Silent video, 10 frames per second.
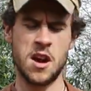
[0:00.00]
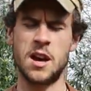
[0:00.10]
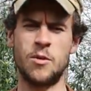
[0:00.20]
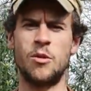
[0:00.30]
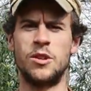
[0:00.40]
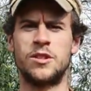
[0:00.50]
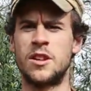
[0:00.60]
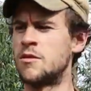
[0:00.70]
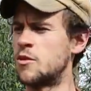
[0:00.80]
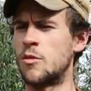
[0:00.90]
I'm always
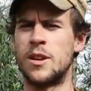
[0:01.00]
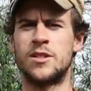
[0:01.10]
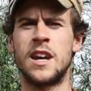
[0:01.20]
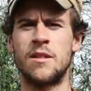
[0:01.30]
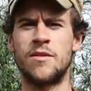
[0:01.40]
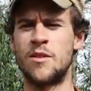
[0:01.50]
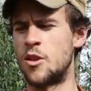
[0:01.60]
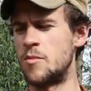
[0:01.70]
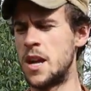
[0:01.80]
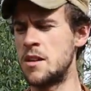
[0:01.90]
got my staff
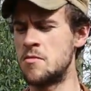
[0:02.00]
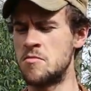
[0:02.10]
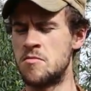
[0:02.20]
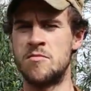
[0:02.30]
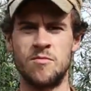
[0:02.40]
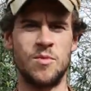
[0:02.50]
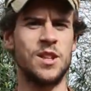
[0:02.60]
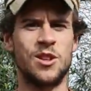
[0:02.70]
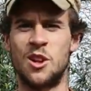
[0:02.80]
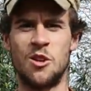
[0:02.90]
on me.
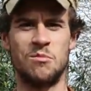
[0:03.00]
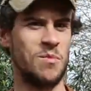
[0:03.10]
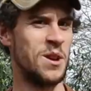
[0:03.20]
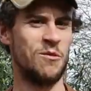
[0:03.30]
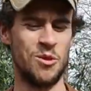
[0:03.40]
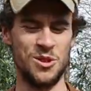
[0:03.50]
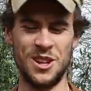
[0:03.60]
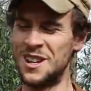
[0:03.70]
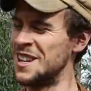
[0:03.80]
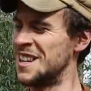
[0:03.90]
It's a long bit of wood.
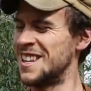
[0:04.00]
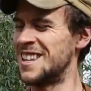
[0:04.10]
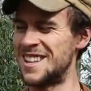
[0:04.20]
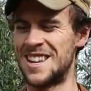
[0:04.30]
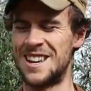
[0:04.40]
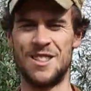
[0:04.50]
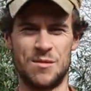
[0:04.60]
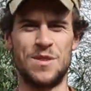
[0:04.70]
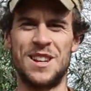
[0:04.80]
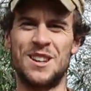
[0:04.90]
This
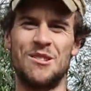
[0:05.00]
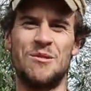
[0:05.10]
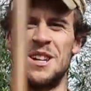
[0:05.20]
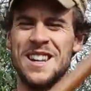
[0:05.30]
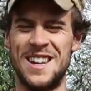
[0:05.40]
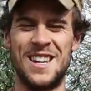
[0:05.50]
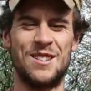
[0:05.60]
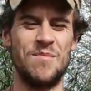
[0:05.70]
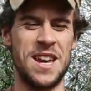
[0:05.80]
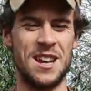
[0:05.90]
particular one
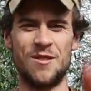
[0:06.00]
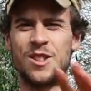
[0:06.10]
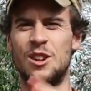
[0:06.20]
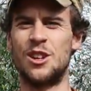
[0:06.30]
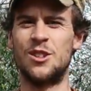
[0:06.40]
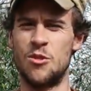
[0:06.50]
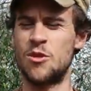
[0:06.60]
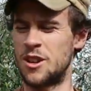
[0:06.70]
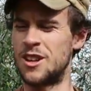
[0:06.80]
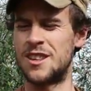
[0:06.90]
is made out of solid
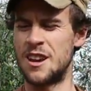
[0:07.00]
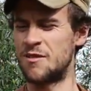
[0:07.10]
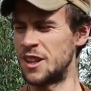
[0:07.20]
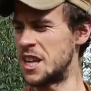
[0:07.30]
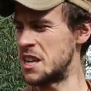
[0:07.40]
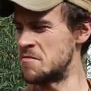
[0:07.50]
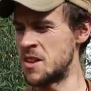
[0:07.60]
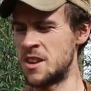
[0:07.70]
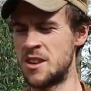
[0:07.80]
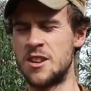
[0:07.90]
oak. I could definitely,
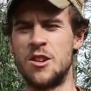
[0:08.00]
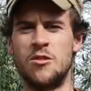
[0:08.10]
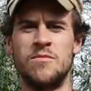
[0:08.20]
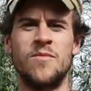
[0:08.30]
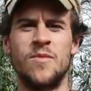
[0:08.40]
you know,